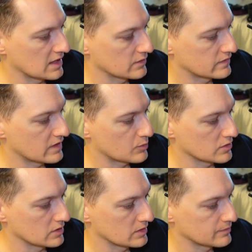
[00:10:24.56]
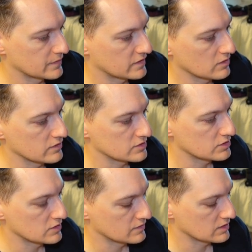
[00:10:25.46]
out separately. So those are two
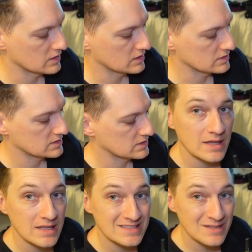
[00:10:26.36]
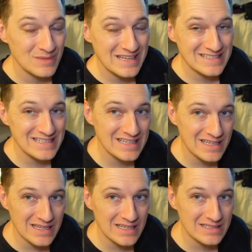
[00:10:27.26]
different things. And that's some easy
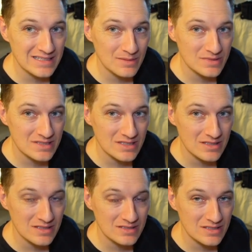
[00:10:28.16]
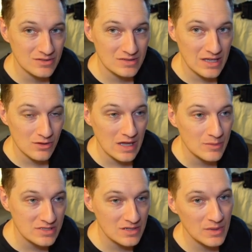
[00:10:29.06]
tips to use QLab.
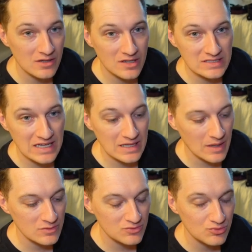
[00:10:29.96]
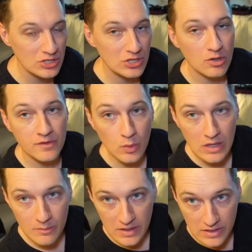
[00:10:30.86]
It took me a long time. I was really
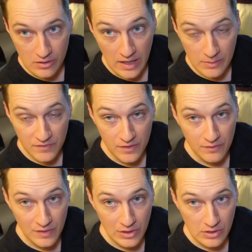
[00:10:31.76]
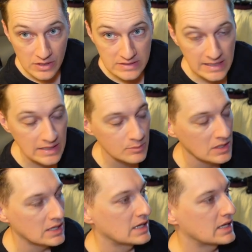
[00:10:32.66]
overwhelmed by QLab for a very long time.
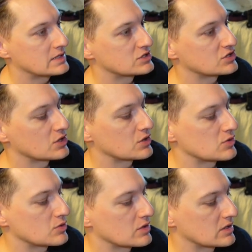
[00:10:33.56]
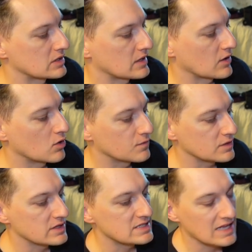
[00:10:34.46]
So I
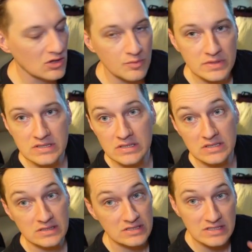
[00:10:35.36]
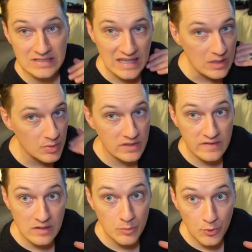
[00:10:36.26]
hopefully this helps. Just keep it
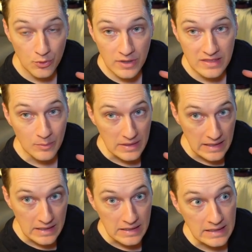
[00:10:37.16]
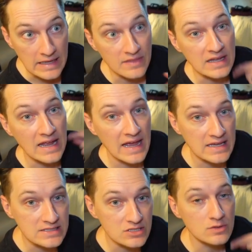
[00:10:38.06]
simple at the beginning, and then
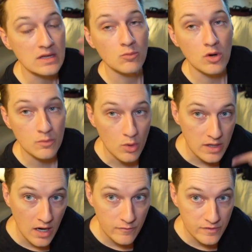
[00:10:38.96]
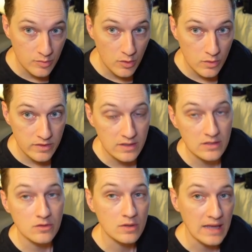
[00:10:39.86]
as you get more and more comfortable with it,
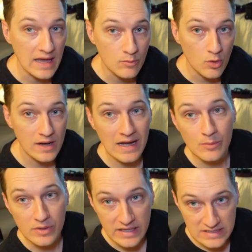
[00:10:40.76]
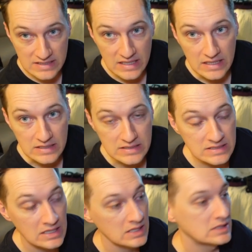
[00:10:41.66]
you can add more complex
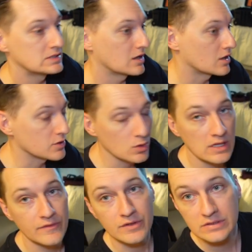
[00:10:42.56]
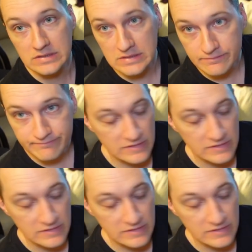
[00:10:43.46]
things, audio levels,